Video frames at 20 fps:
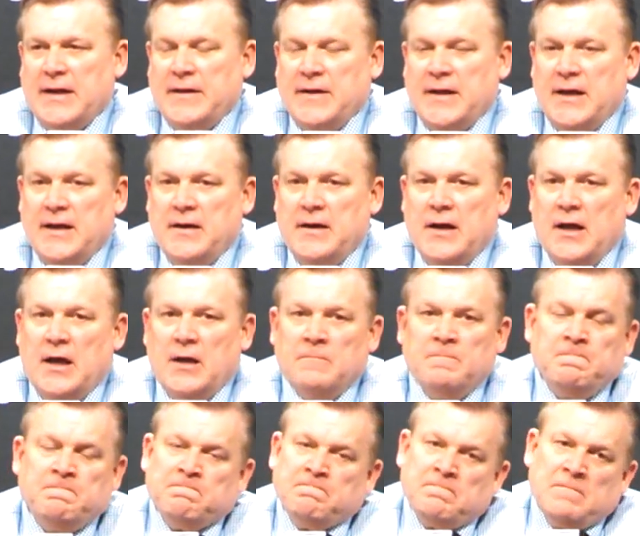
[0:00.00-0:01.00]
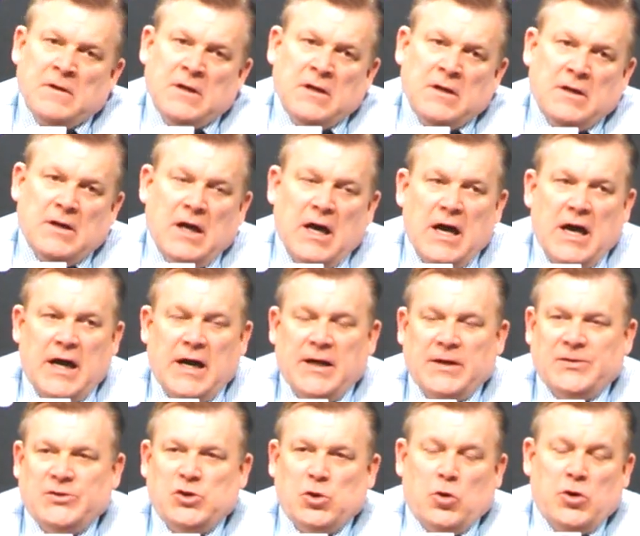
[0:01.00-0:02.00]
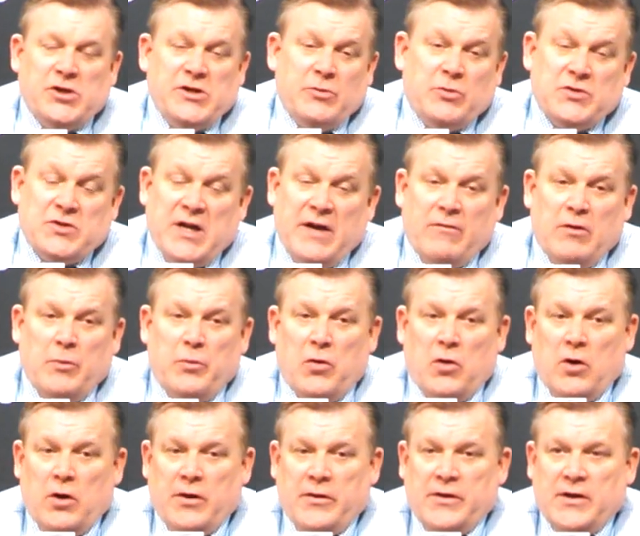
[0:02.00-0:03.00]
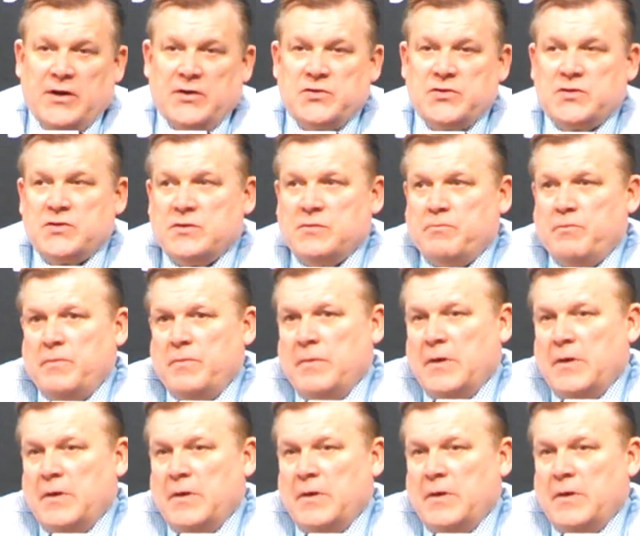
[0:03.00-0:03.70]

And then Georgie was never a part of this.